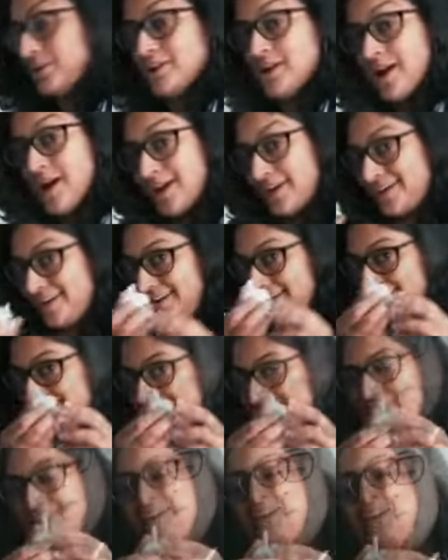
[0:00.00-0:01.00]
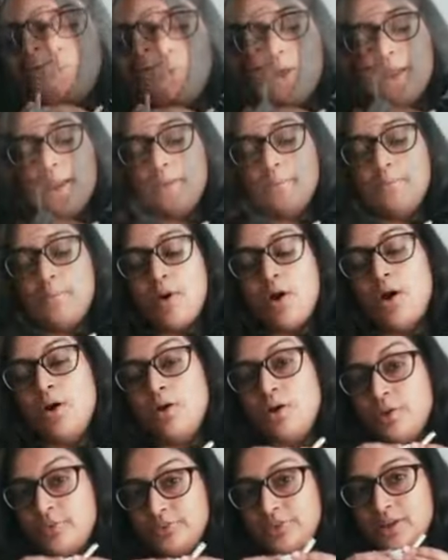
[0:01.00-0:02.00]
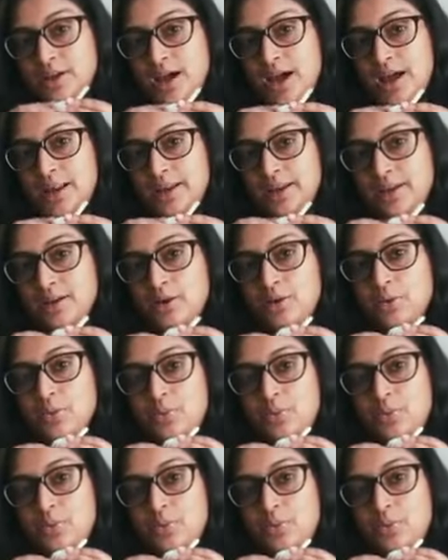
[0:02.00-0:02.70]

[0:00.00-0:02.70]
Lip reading: garlic. 1 pod of the garlic